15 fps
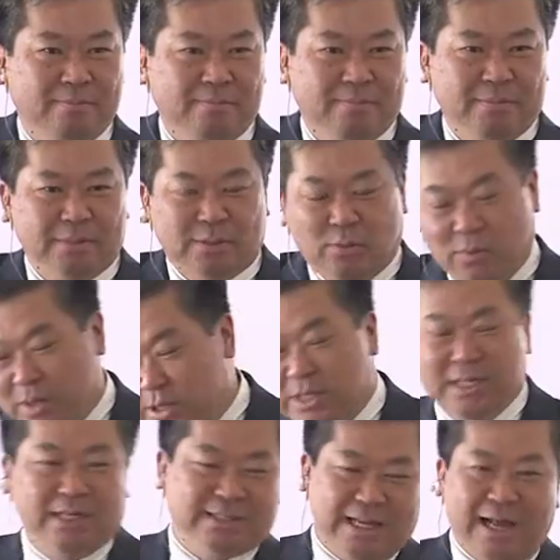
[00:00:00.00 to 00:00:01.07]
So when she
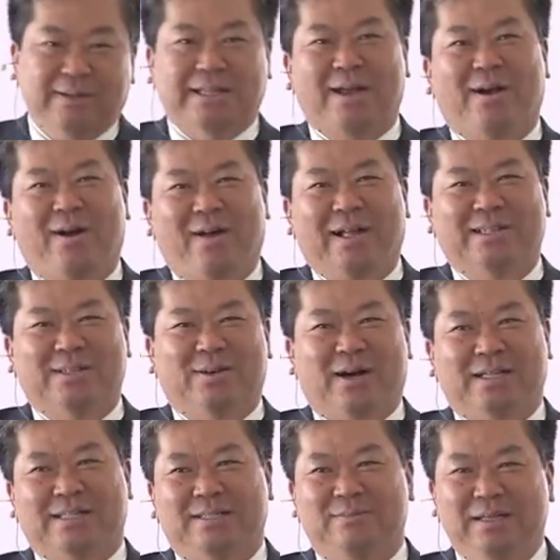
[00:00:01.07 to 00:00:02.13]
does that, I was like, oh, that's so
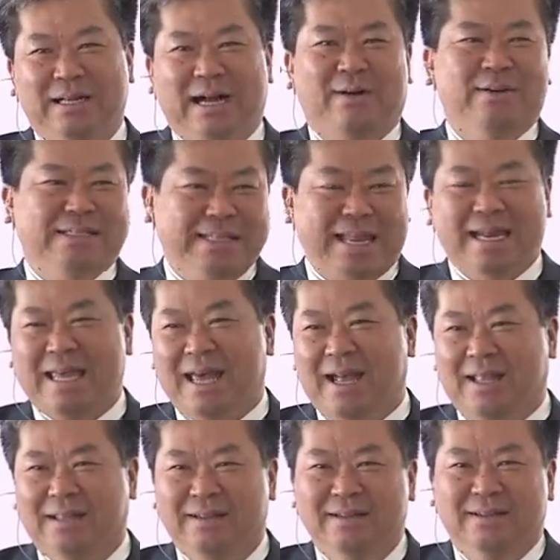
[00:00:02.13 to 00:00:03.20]
awesome. I want to see that again.
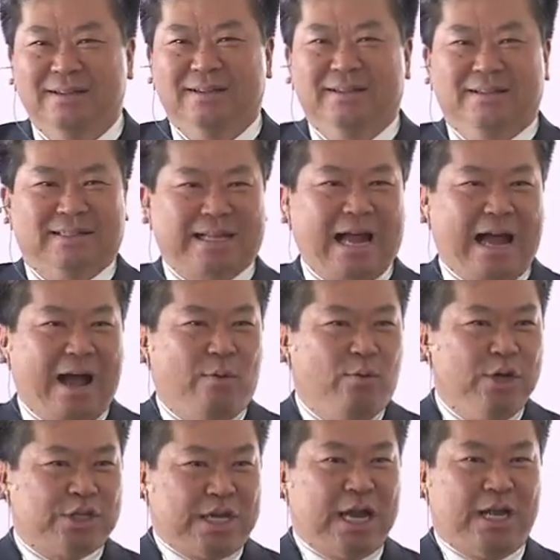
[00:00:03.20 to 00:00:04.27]
Like, I, I
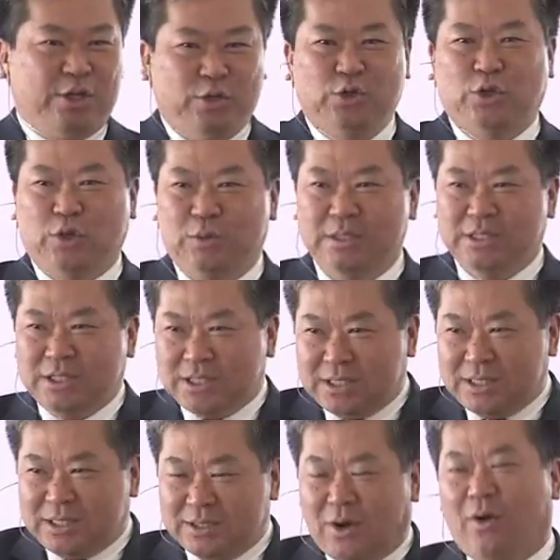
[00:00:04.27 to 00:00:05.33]
wish I had YouTube.
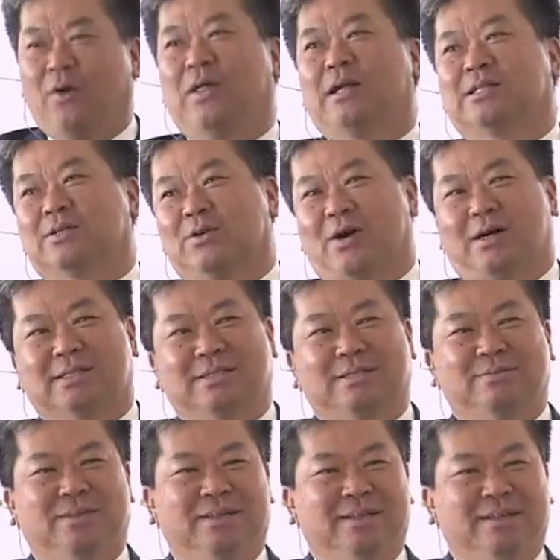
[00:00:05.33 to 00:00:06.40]
Oh, that's so awesome
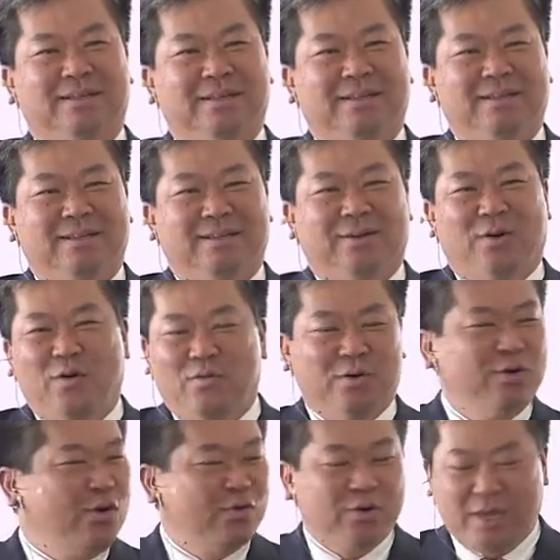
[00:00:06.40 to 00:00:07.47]
over and
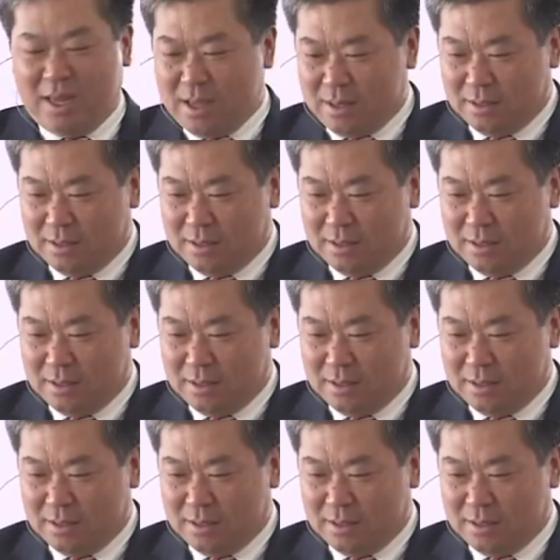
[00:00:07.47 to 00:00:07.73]
over again.